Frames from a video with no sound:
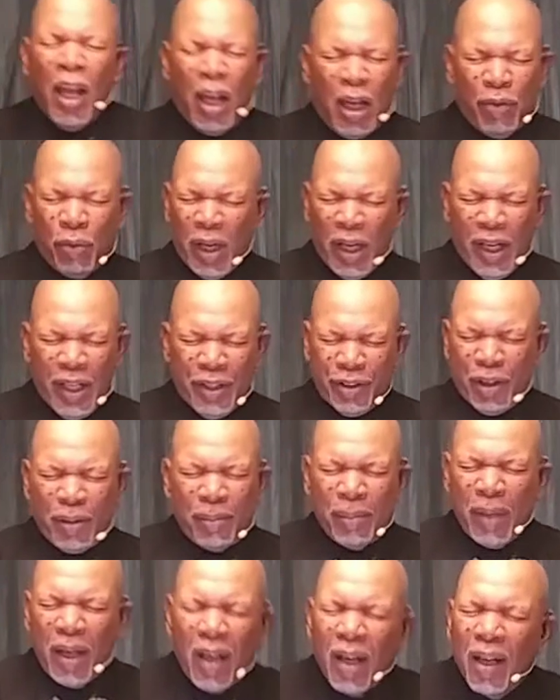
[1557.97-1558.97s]
and raise
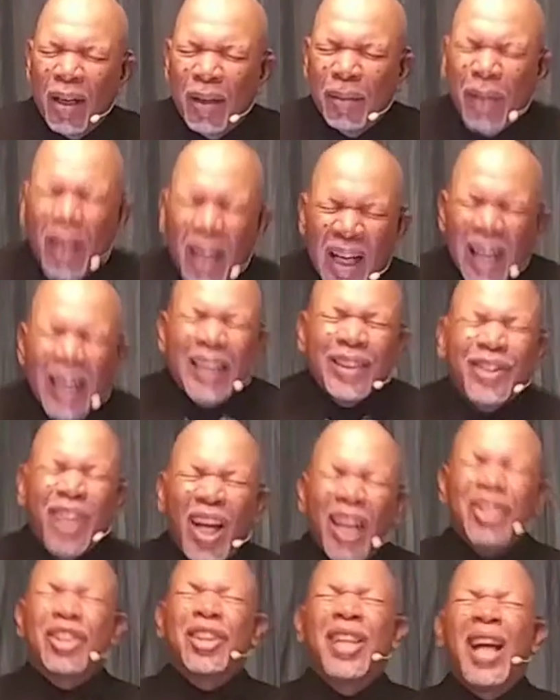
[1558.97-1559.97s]
them up.
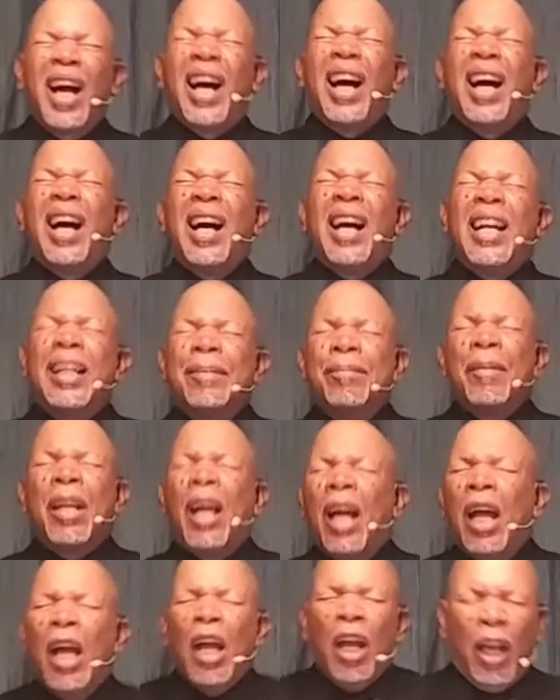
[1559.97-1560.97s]
Touch, God,
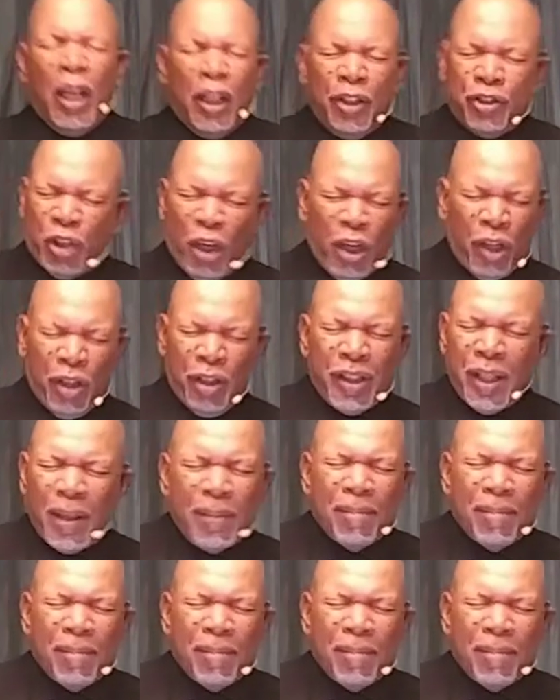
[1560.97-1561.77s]
and change the